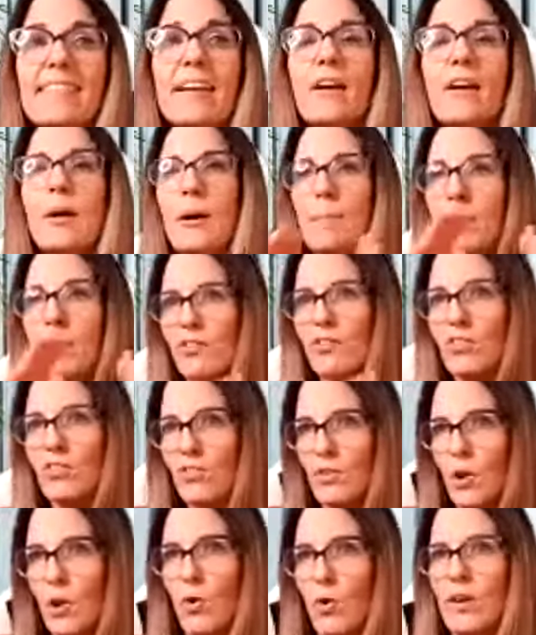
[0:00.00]
but
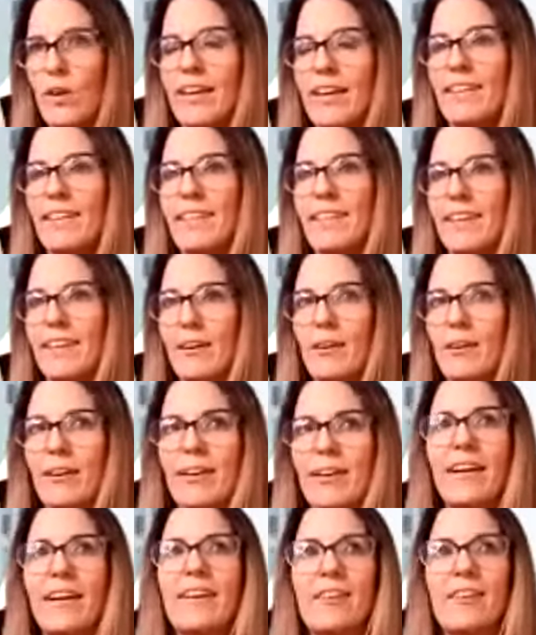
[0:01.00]
slowly.
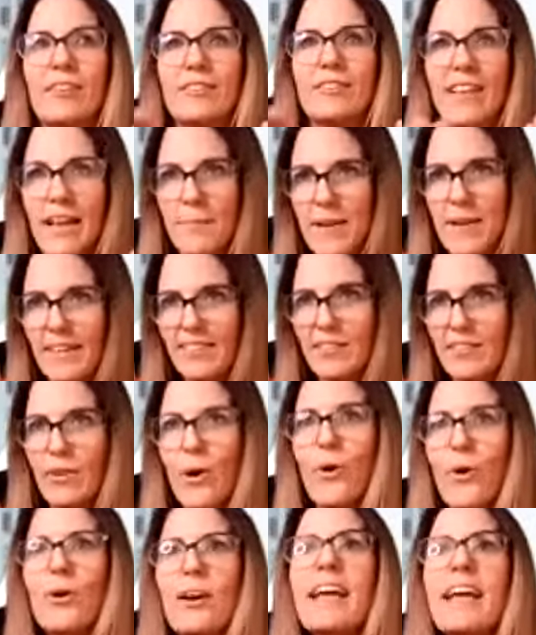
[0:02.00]
You know, take me
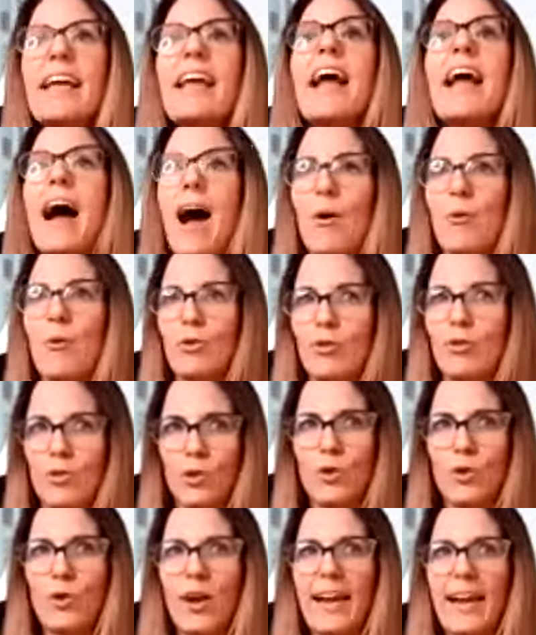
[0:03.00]
slowly. I will
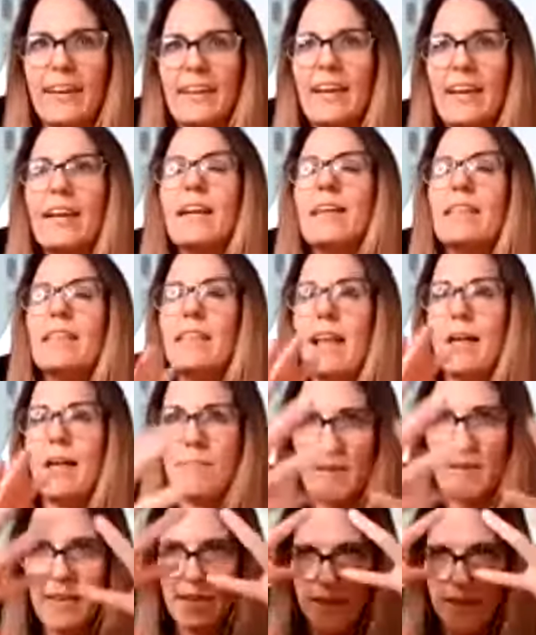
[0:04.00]
do it. Let
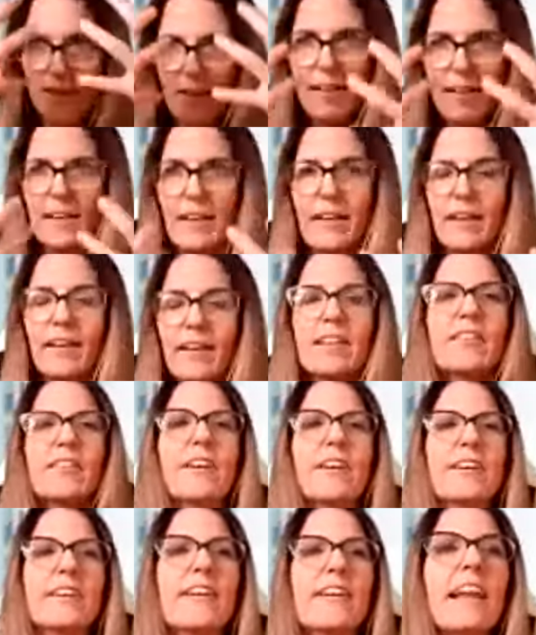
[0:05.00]
me
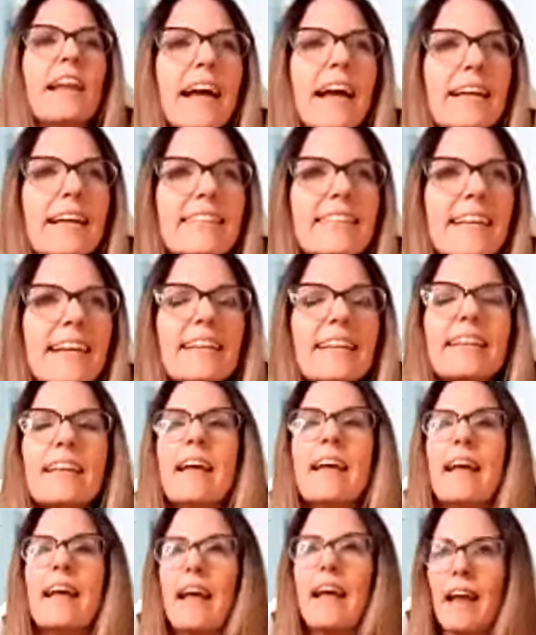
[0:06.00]
internalize it,
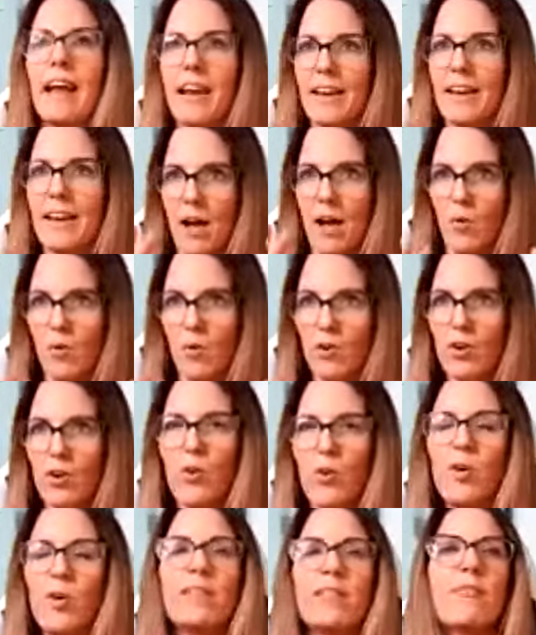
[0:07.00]
and I will go
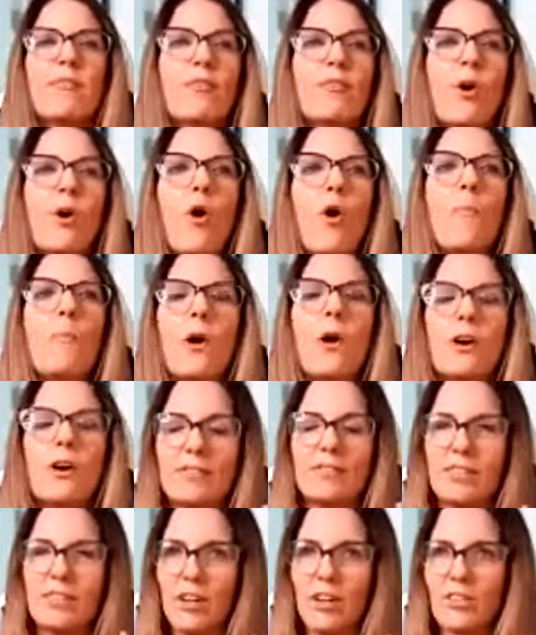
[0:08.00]
with the flow.
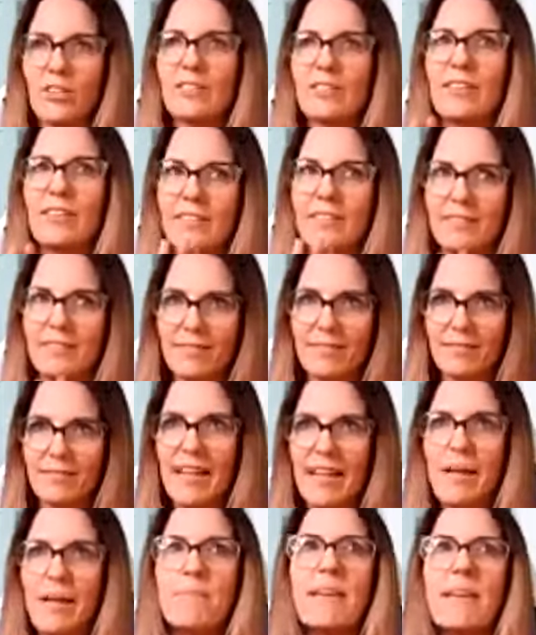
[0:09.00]
But just
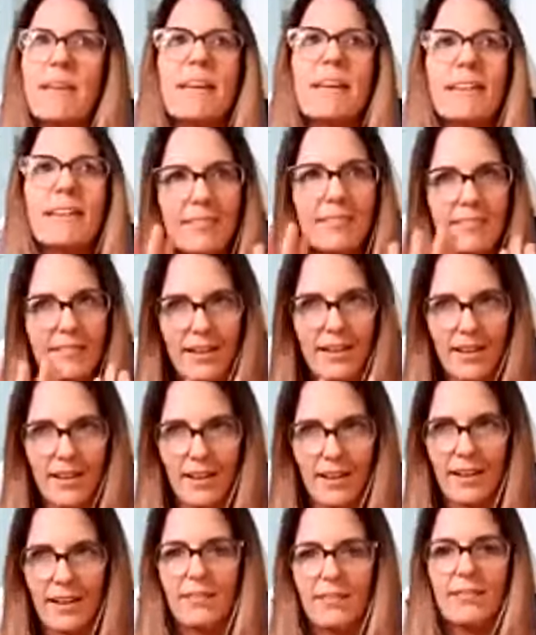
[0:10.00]
let me
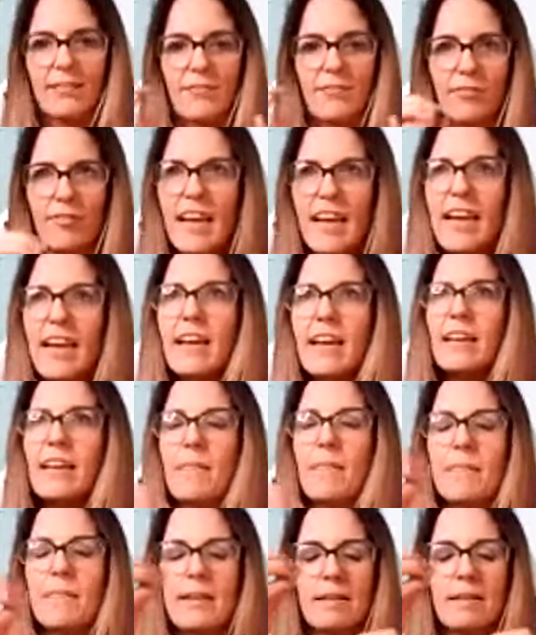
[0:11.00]
read. Let
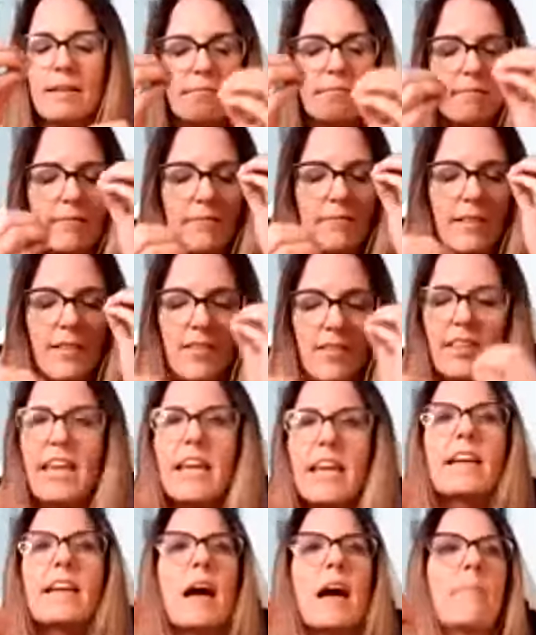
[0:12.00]
me
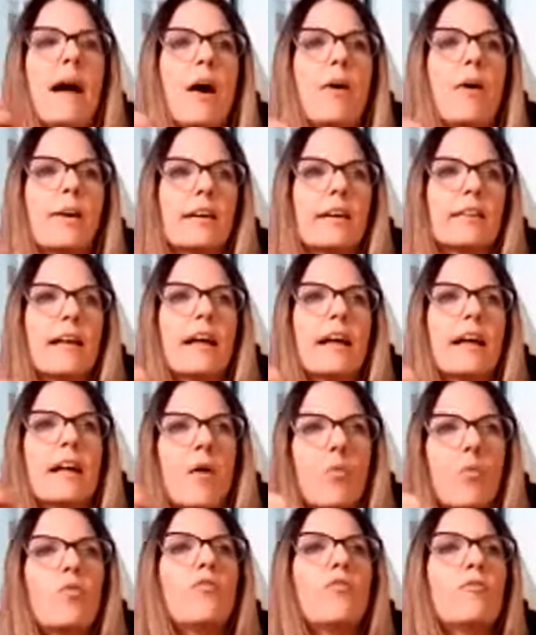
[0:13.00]
think about it, and I
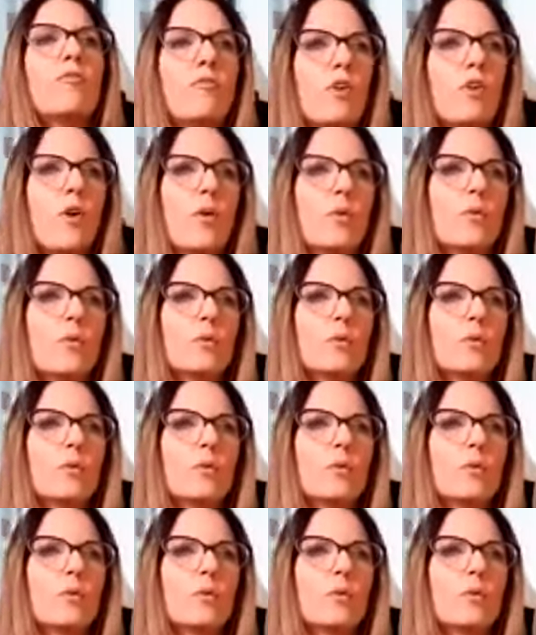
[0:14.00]
will flow.